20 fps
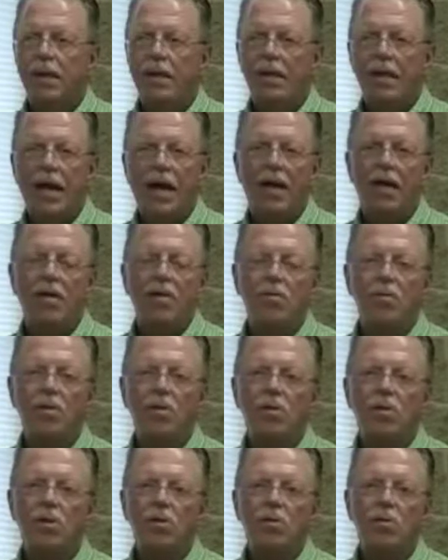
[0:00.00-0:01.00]
A lot of them
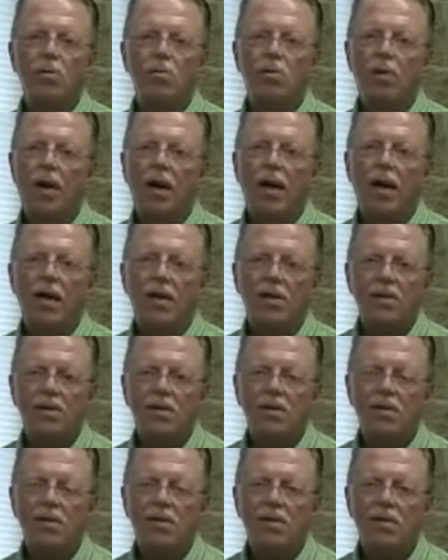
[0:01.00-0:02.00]
were so
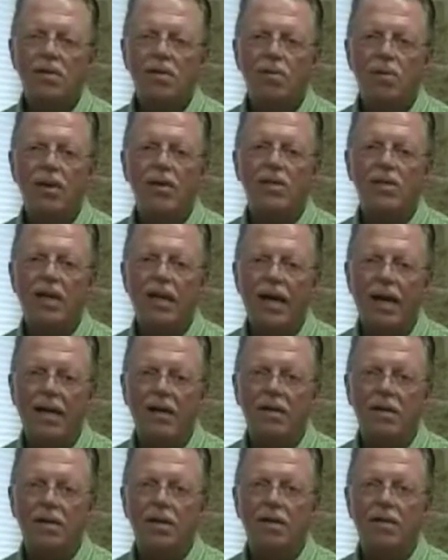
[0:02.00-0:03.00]
surprised once they
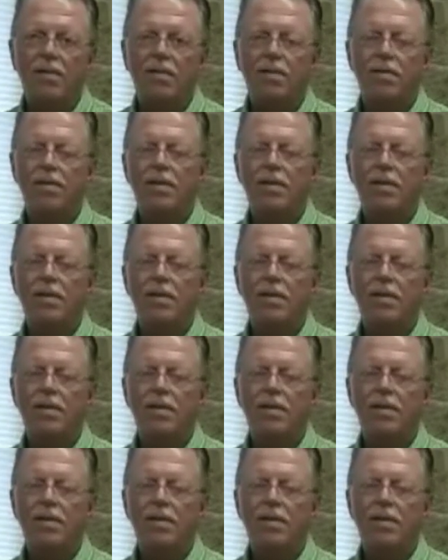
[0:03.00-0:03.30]
got there.